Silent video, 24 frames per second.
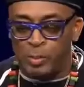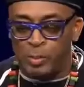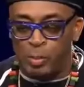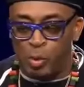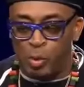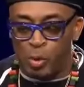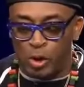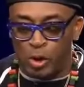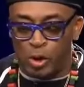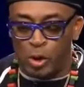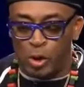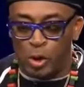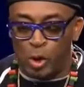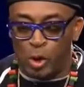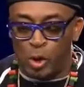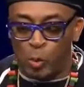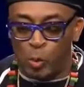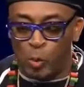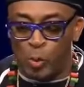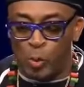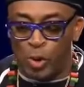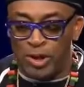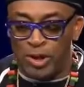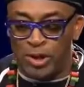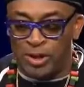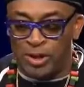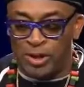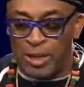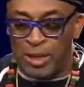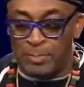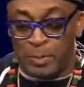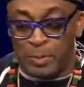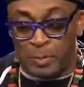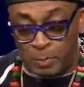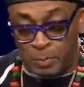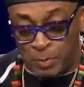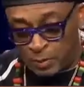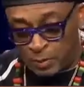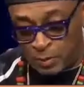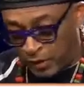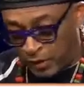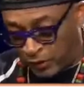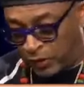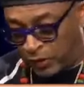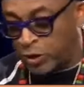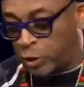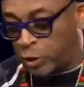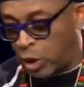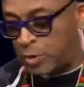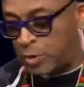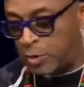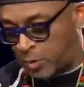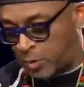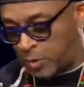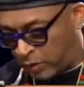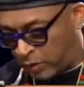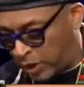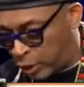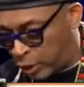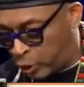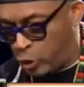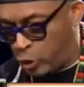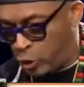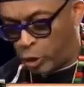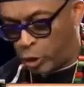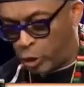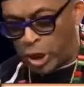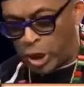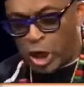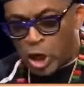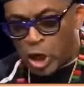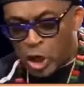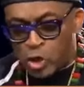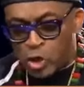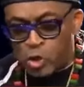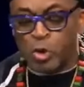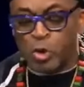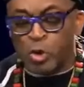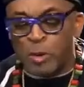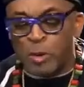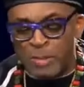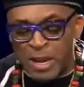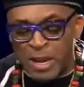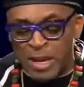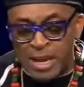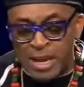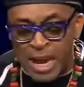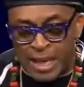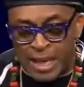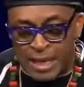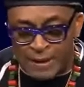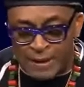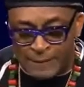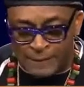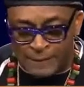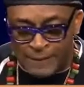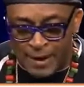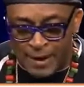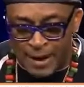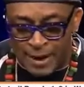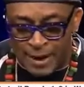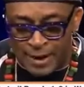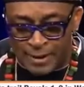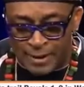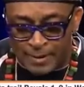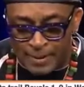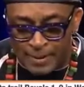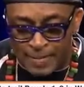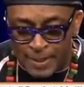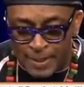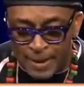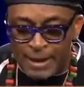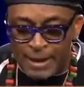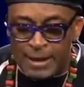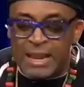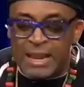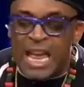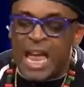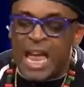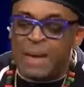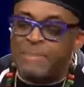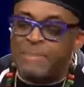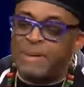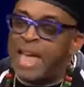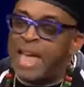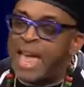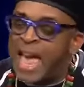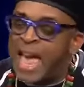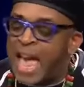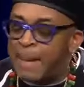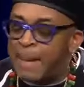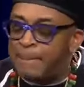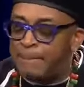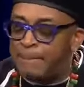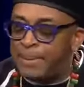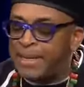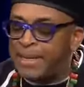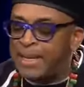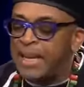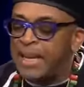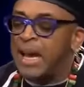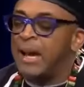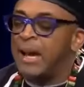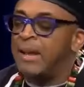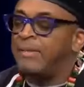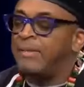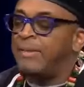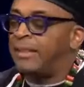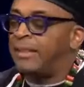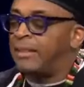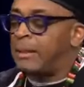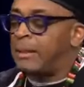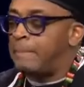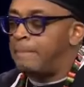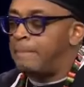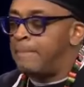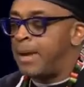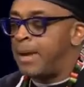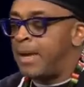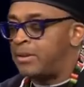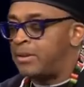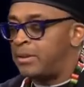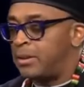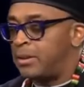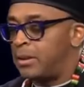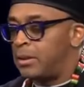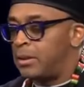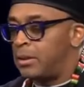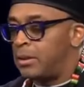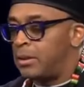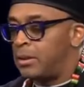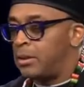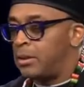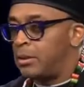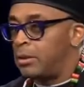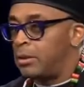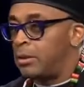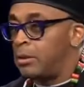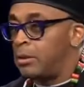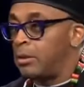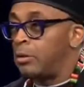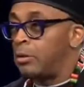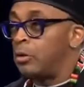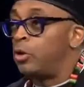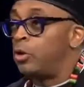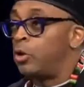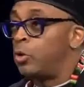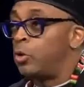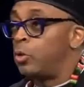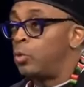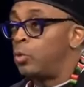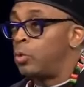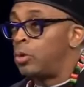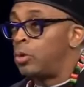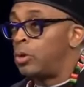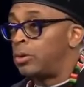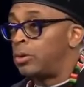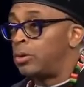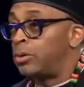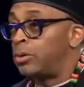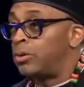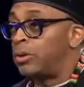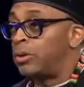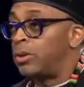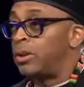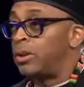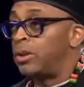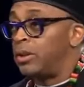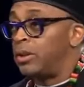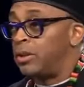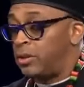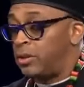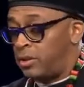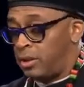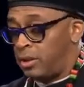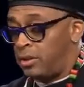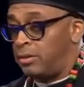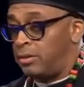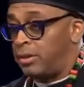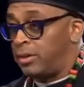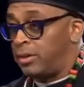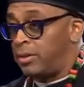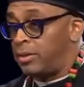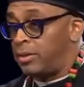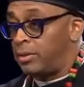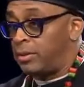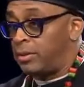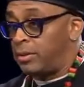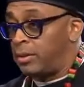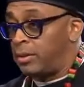support one team. Specifically New York. You can be a Yankee fan and be happy that the Mets win the World Series.